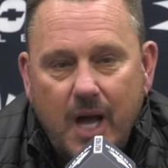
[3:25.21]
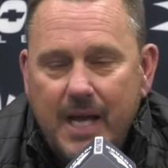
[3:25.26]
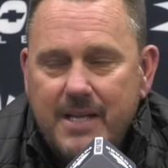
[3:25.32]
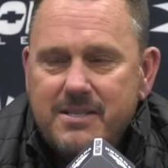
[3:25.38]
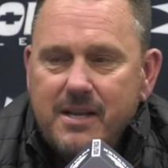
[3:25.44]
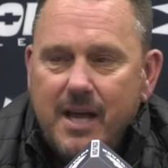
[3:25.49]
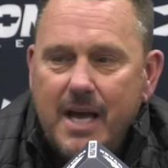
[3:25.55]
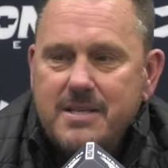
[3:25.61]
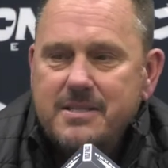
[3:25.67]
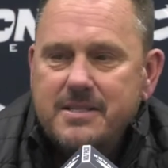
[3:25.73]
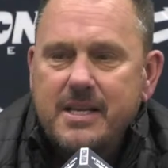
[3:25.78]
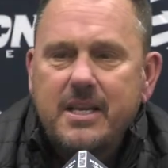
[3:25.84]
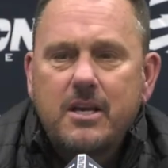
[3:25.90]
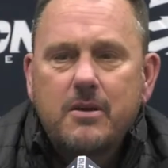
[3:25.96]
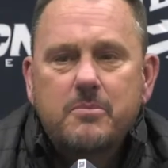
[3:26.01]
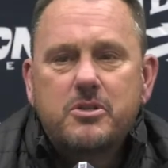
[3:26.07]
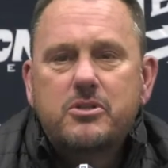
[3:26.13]
I
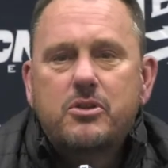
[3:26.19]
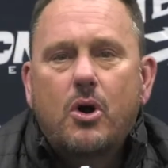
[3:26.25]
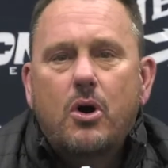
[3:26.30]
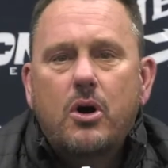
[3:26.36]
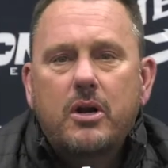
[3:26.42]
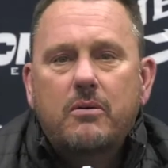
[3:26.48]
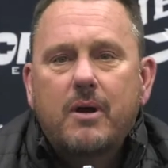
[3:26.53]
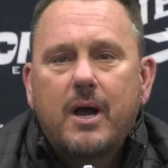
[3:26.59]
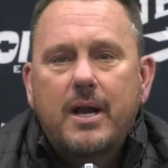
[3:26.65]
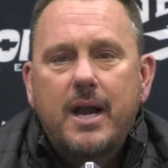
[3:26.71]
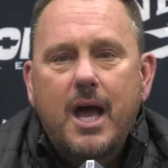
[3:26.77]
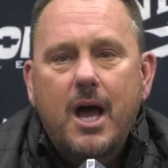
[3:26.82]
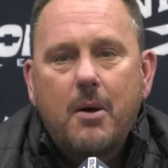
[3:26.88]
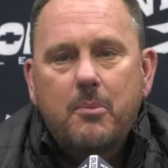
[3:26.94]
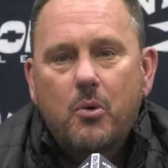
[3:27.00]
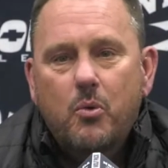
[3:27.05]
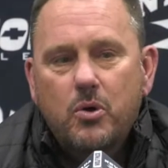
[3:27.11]
see him starting right
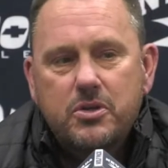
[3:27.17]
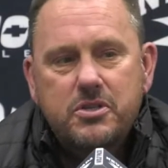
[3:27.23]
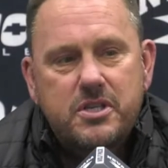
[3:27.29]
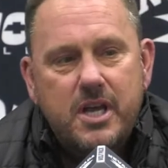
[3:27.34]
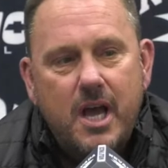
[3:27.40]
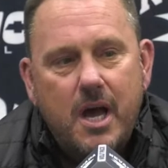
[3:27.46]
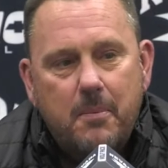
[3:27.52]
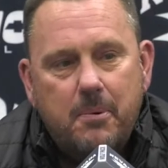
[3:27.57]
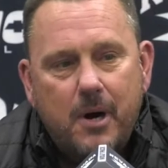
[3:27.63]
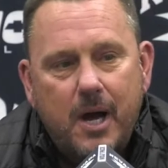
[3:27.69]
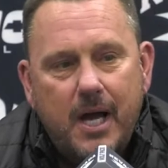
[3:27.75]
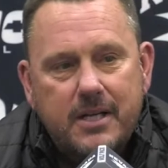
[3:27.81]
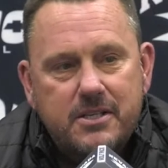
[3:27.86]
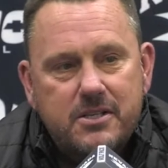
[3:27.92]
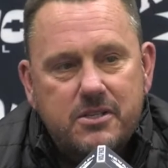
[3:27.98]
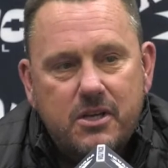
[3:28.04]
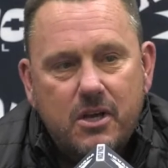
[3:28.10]
now, but we'll see how
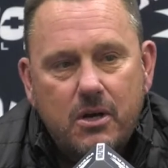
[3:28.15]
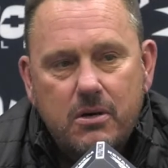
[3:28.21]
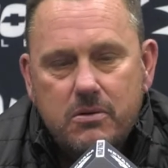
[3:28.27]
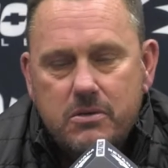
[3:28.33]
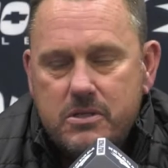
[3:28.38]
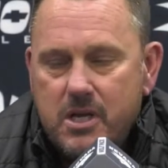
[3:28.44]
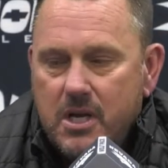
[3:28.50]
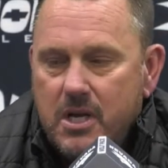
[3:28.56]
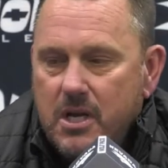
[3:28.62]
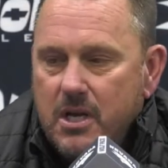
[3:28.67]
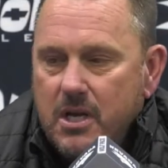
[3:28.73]
practice goes.